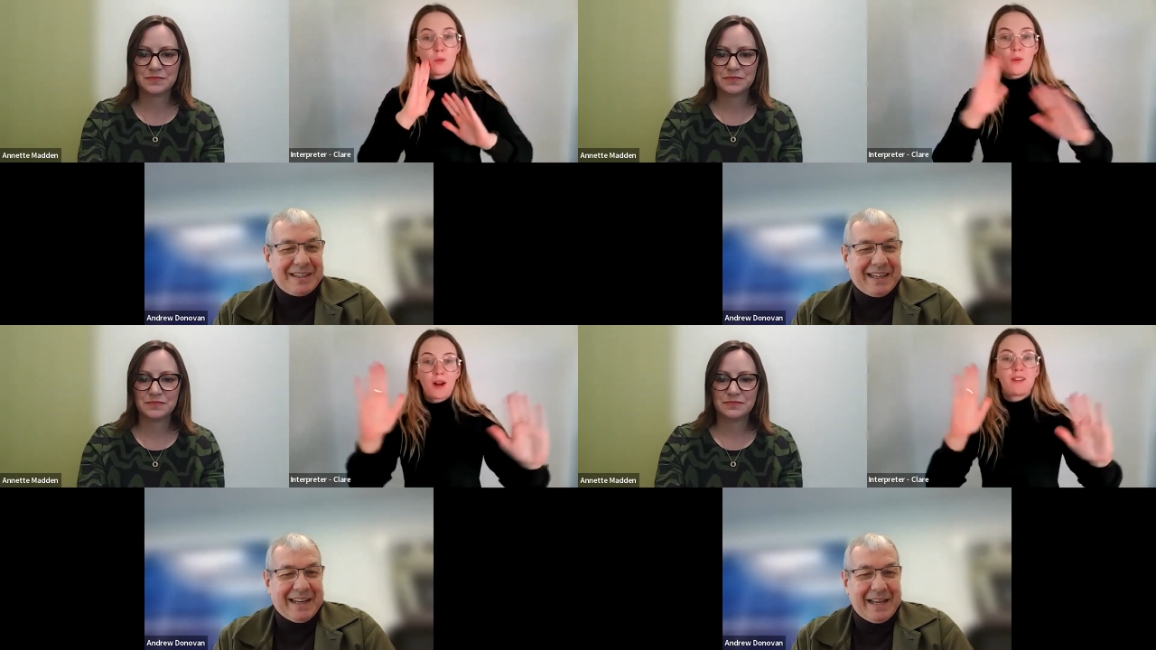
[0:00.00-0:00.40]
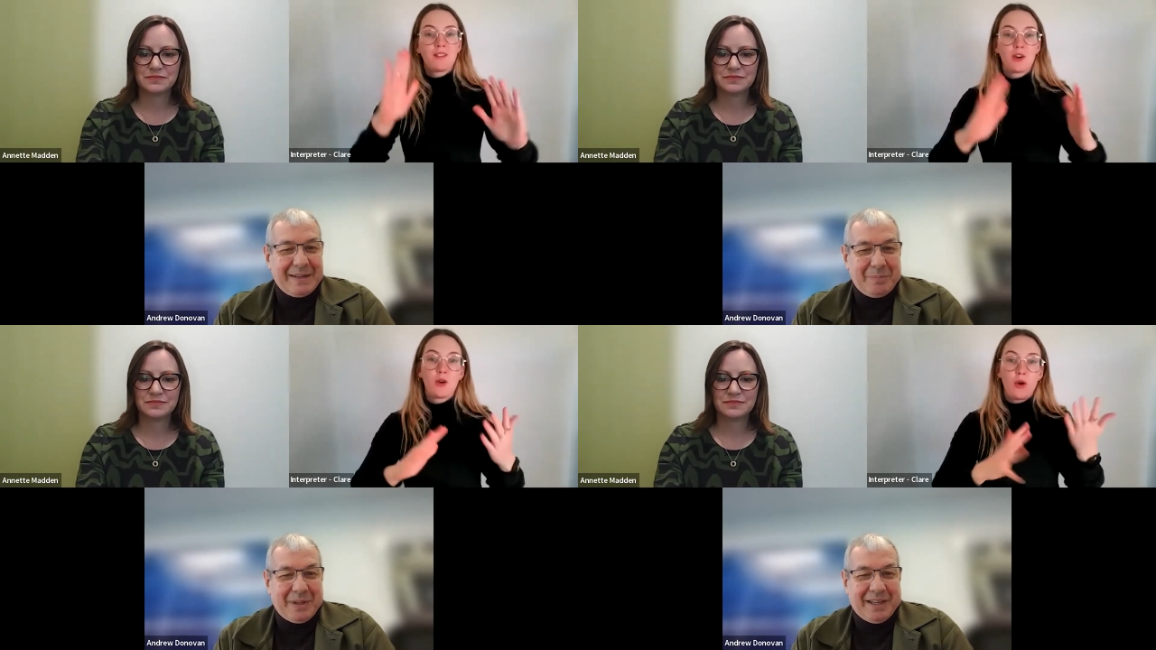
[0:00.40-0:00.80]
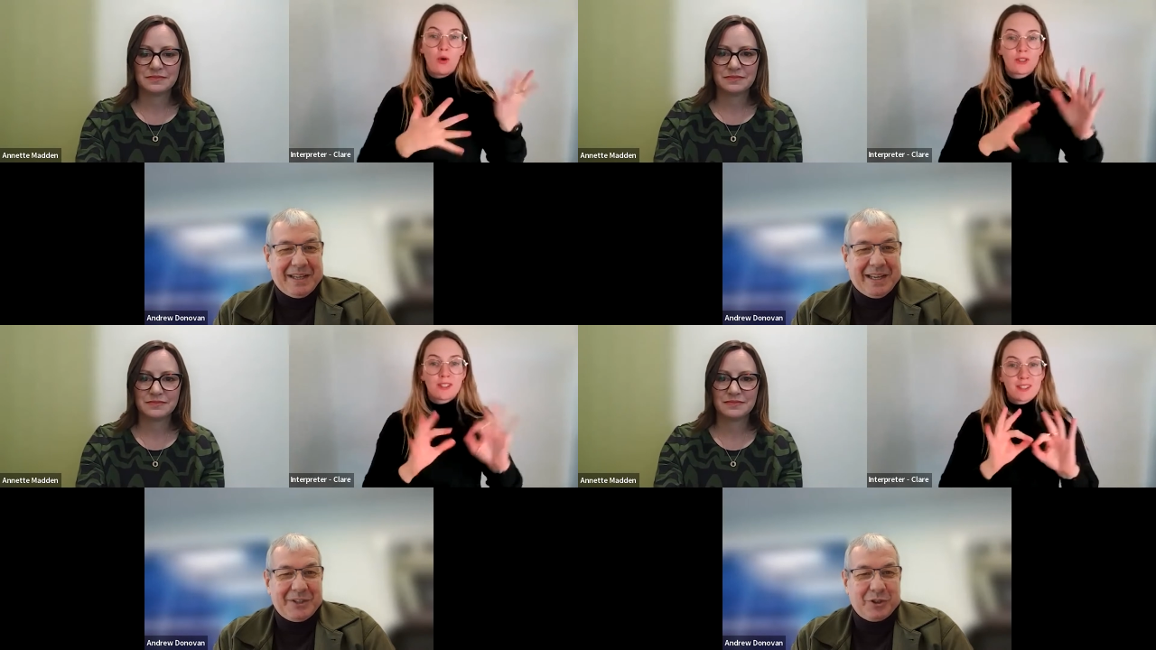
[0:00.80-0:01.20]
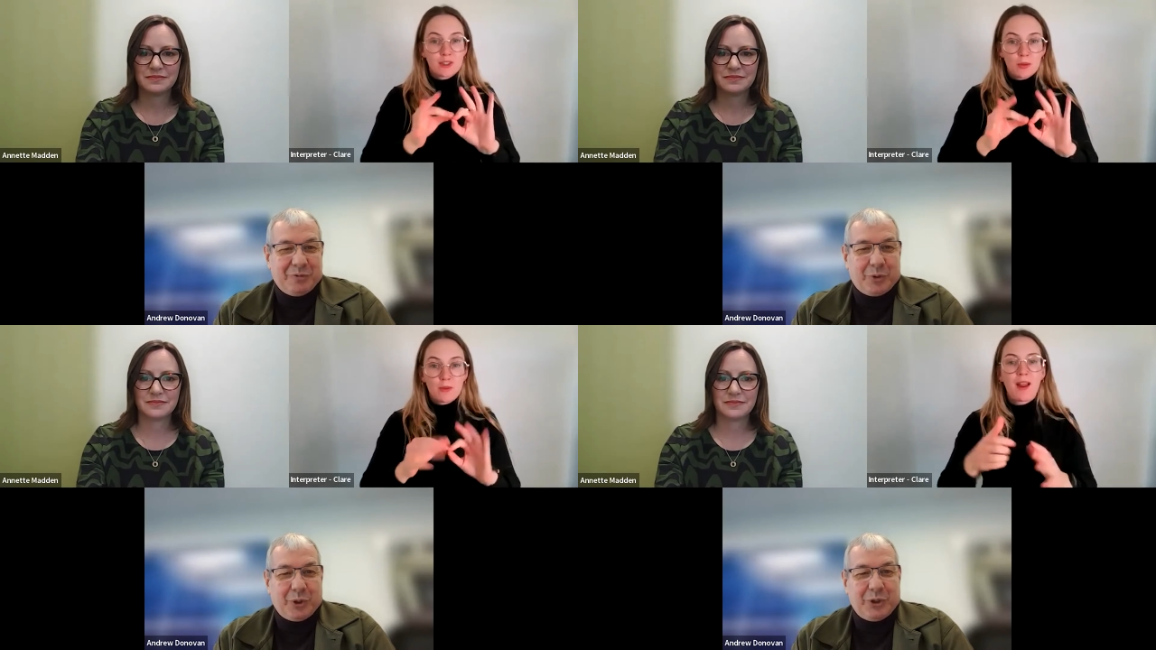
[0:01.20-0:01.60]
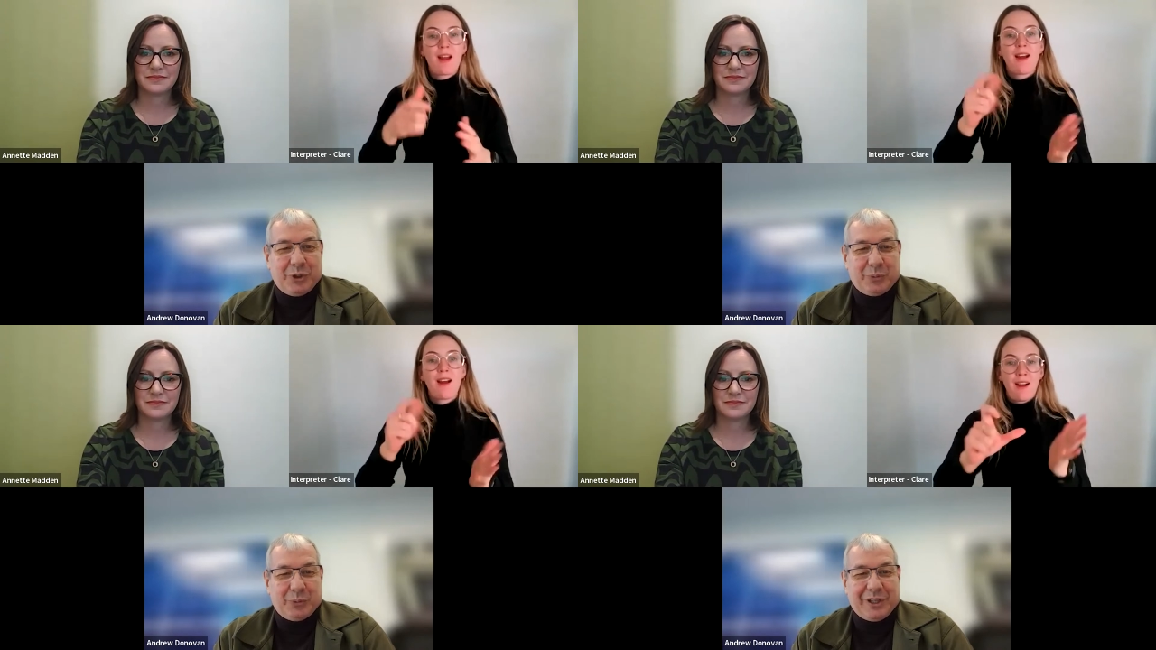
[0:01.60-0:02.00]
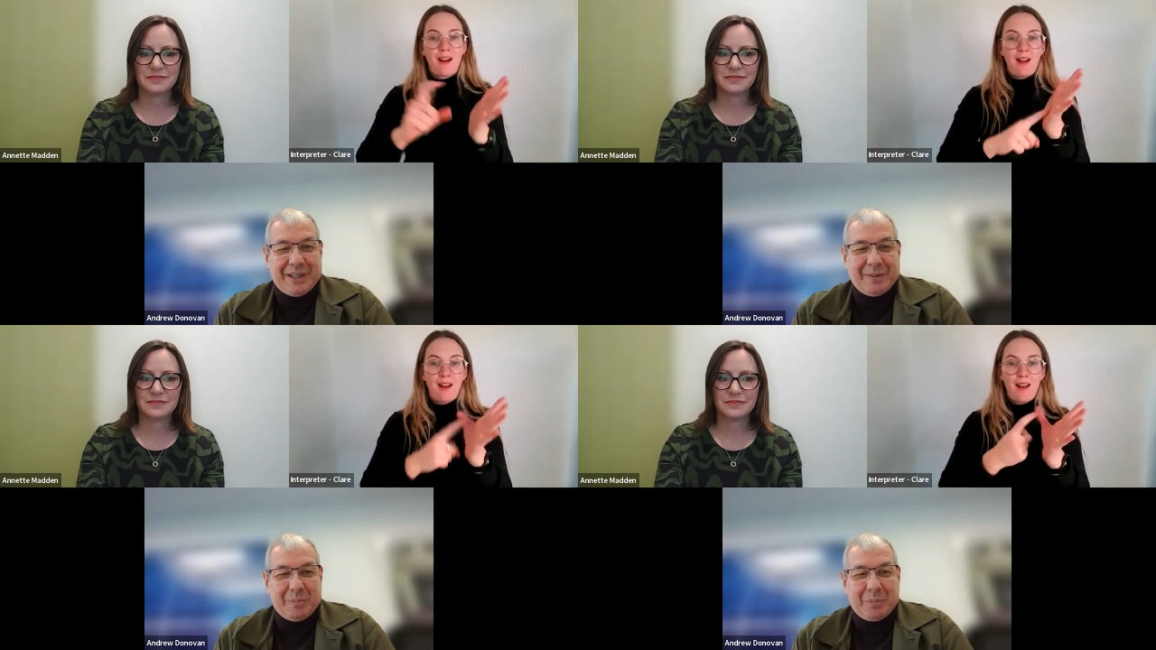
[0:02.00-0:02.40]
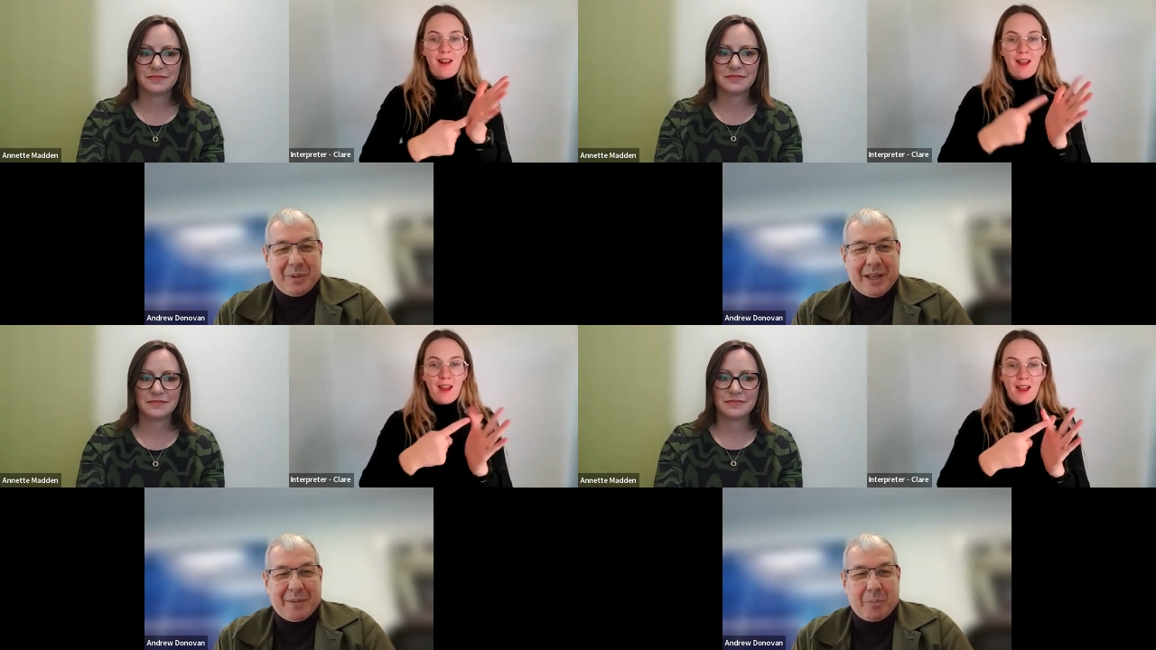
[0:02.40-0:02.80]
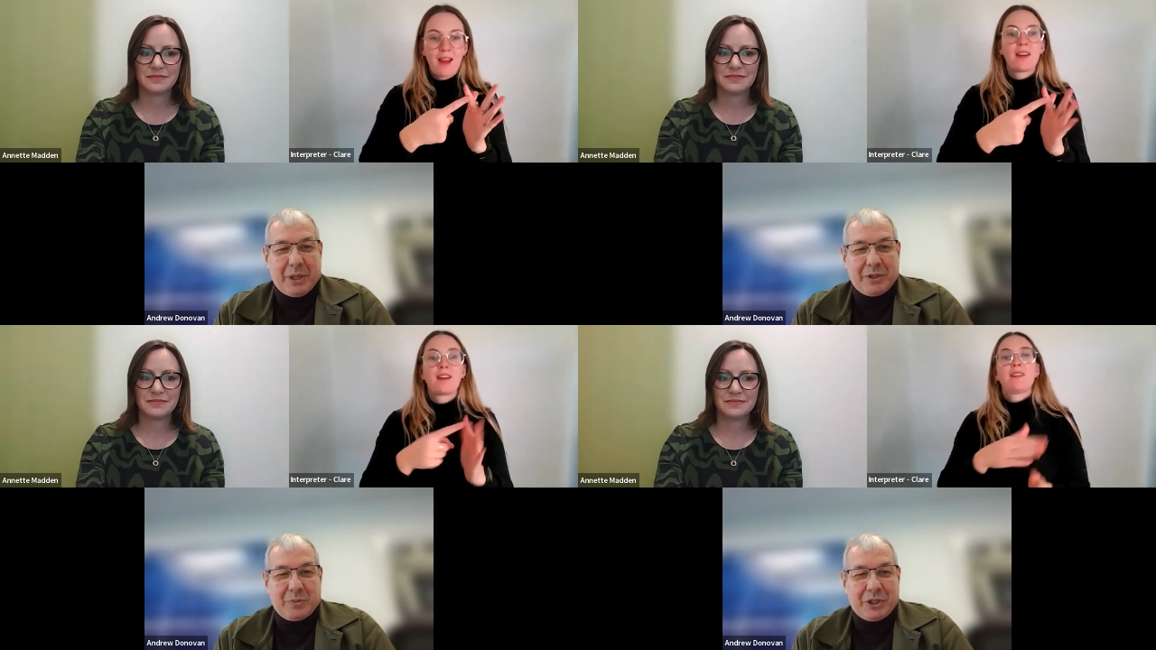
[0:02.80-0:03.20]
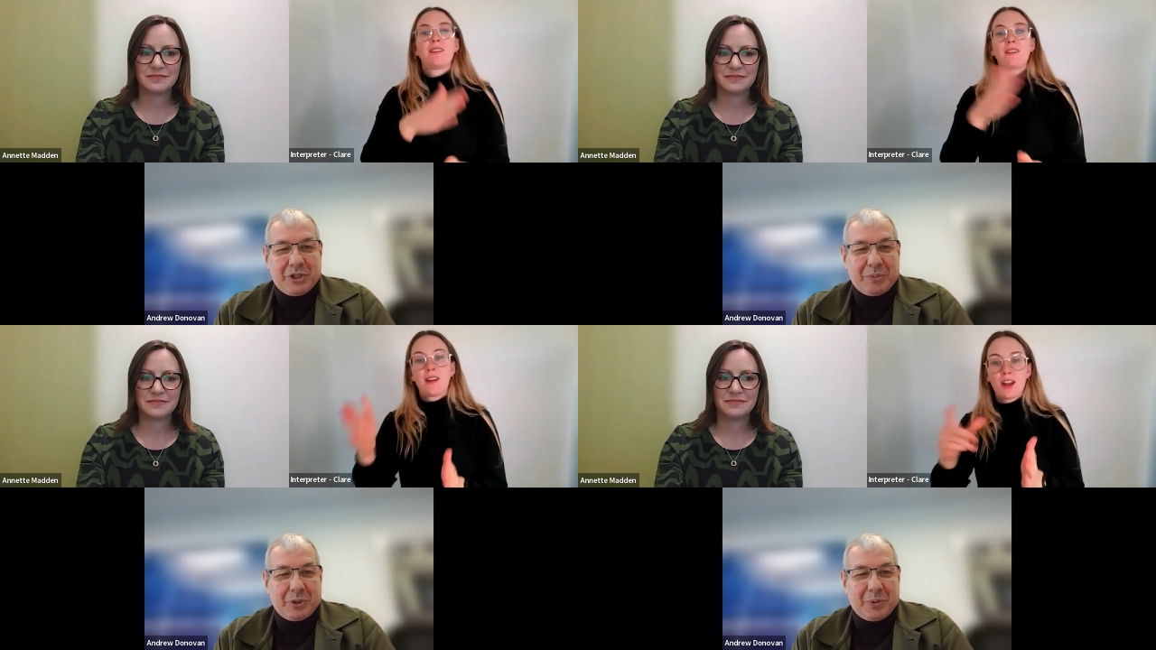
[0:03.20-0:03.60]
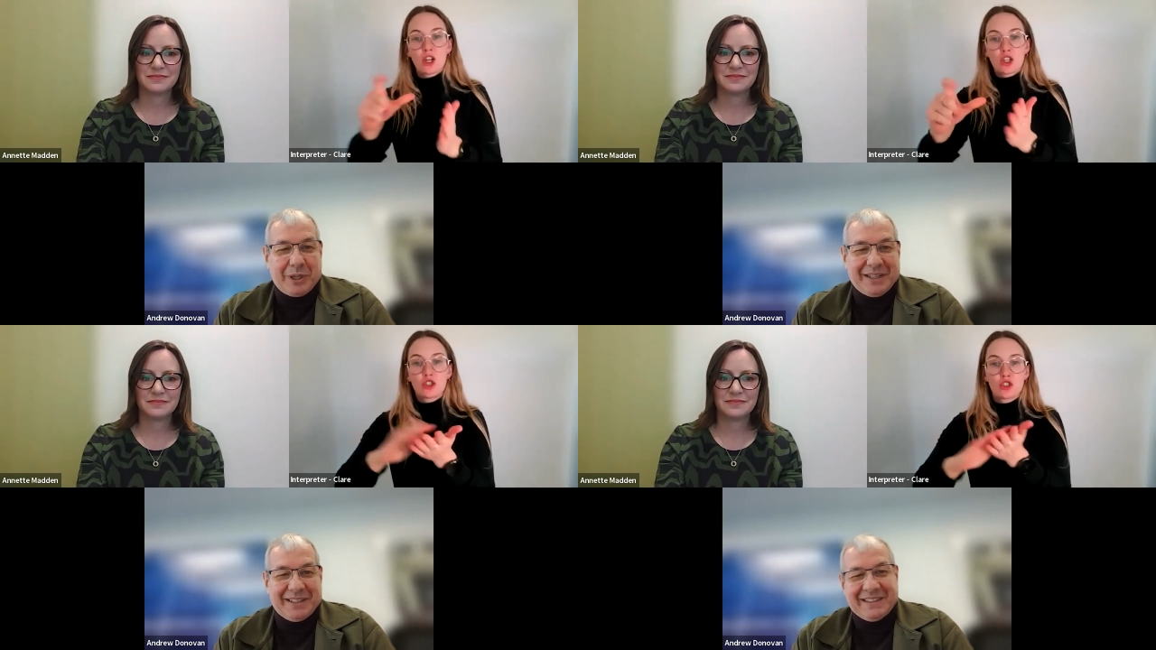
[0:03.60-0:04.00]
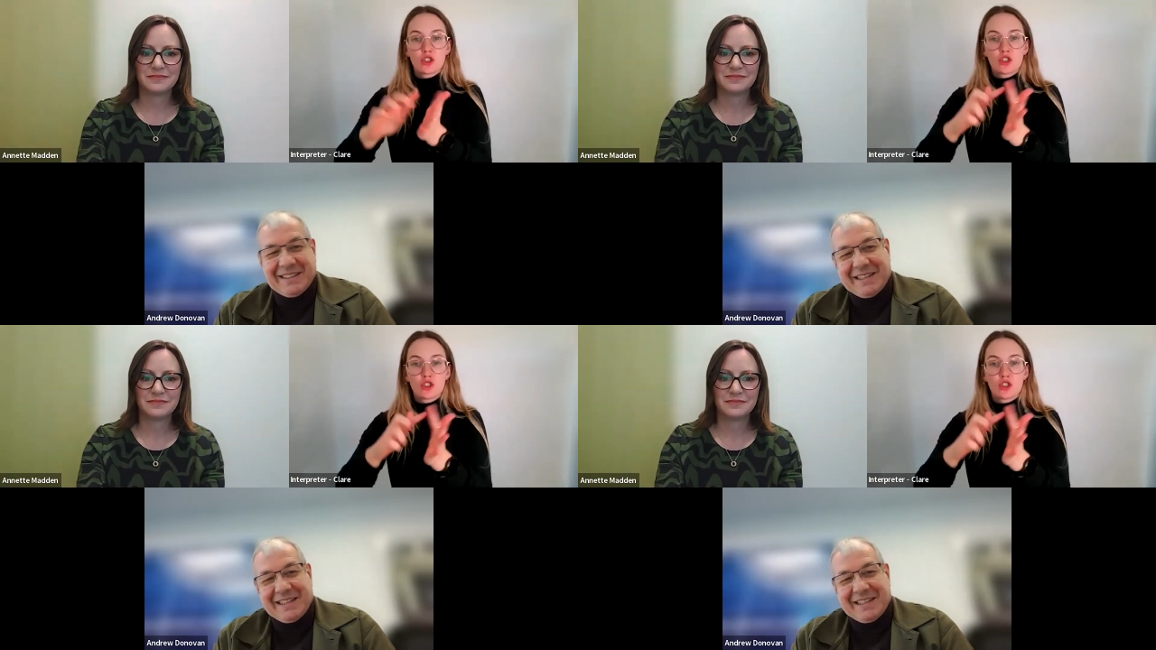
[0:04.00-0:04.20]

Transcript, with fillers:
Speaker 1: Claire and Chavoy, who will um, um, be switching between